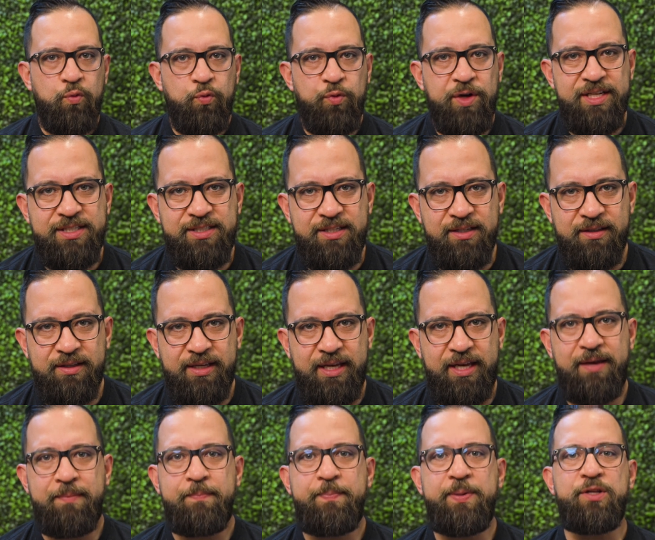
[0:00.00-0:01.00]

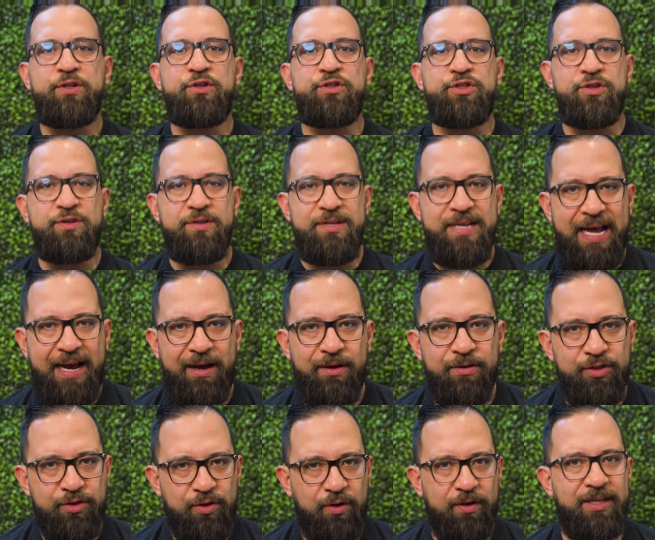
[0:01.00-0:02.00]
Recently, builders are now
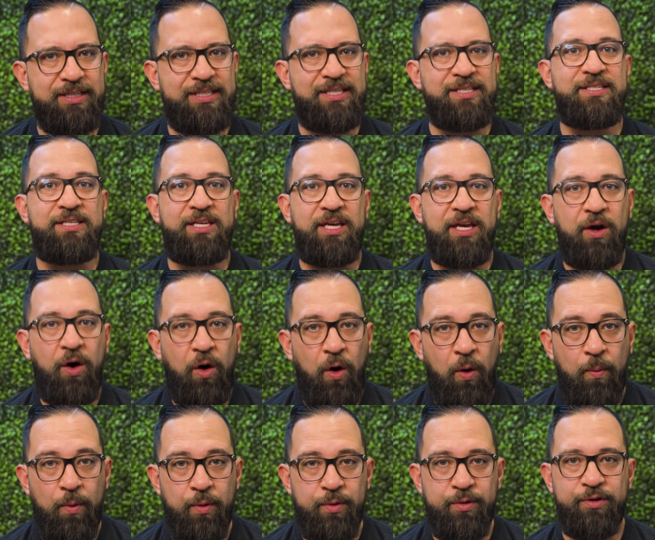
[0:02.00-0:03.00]
starting to see
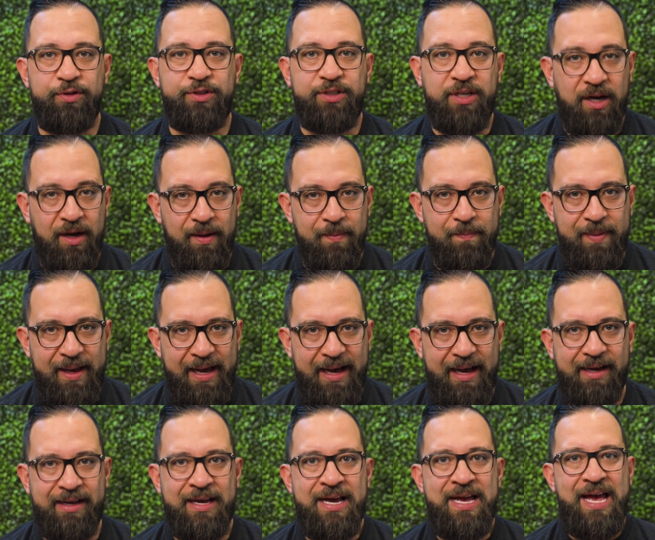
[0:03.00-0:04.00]
homeowners come
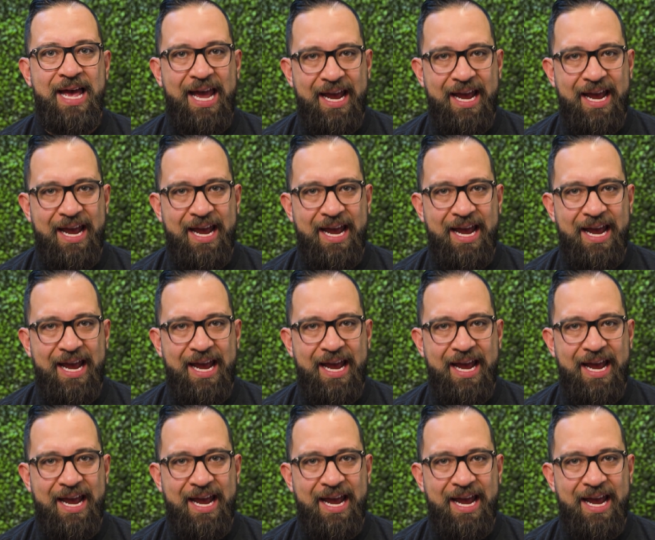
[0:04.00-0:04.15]
back